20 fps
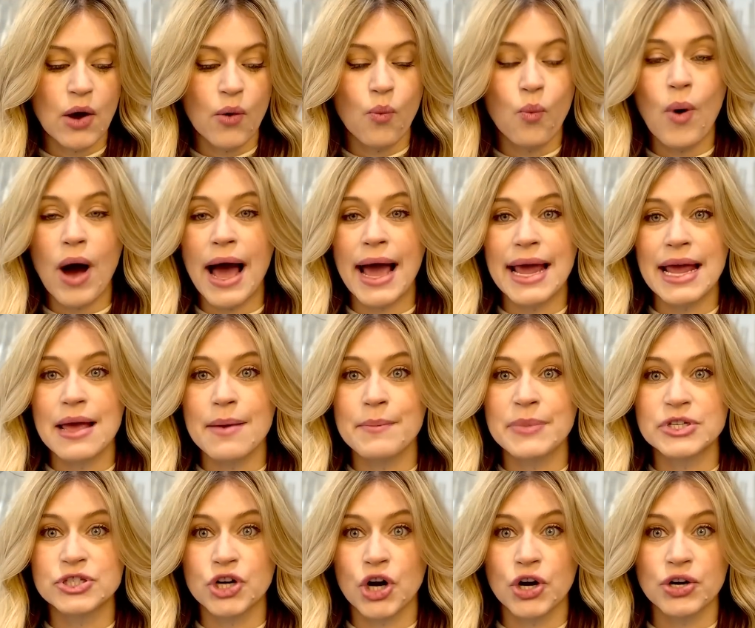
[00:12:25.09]
white
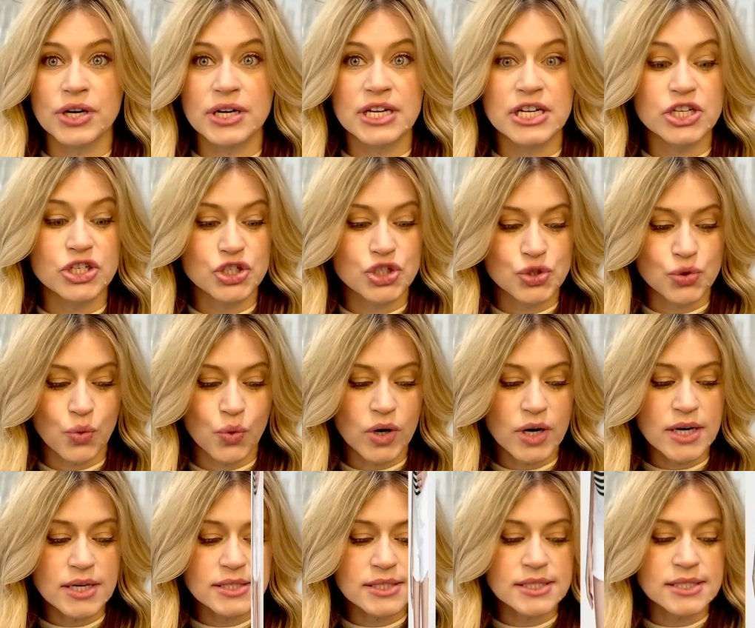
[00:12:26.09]
maternity
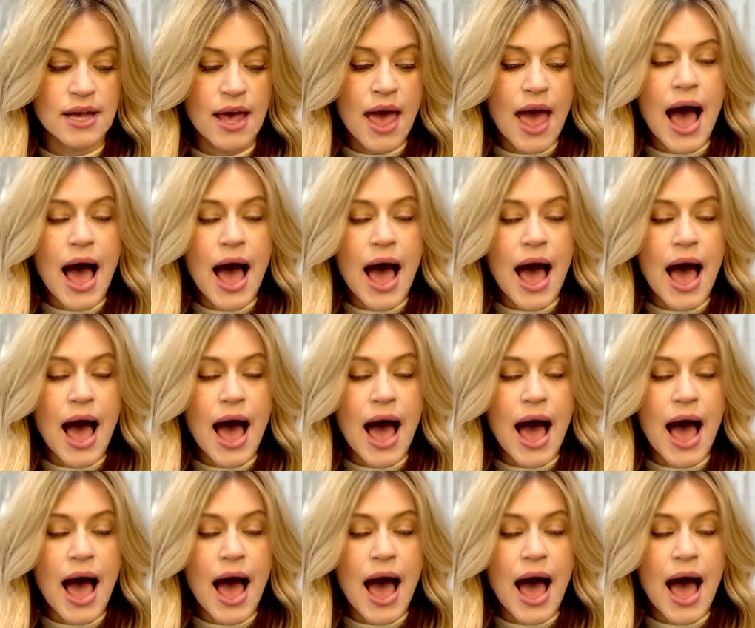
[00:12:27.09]
shorts.